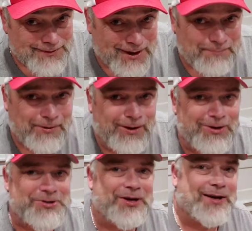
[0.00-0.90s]
I
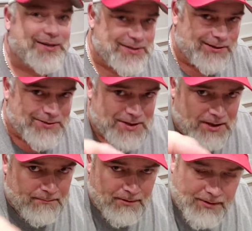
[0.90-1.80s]
apologize, it looks like
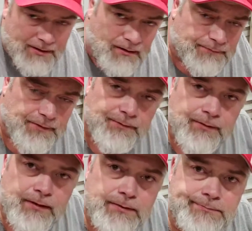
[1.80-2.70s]
I'm looking off to the
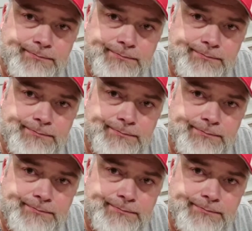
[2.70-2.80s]
right.